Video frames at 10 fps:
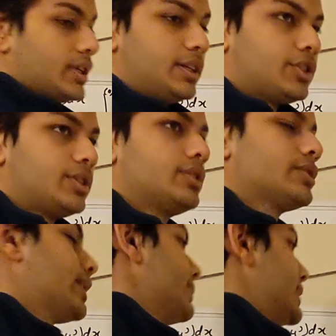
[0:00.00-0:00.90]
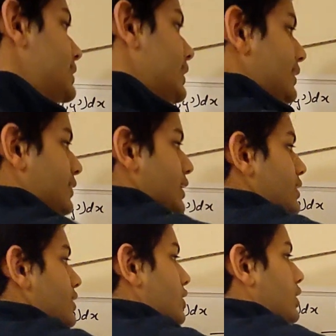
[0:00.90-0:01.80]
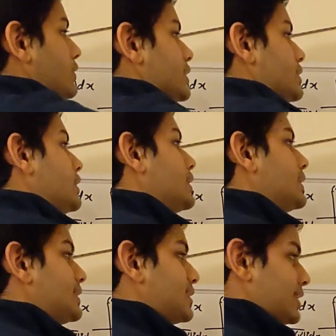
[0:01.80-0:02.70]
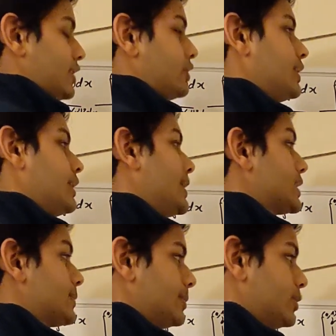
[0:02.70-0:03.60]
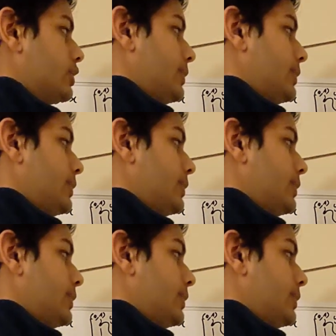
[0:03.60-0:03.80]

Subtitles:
condition. So that means that if this is solved, it's not necessarily a maximum or a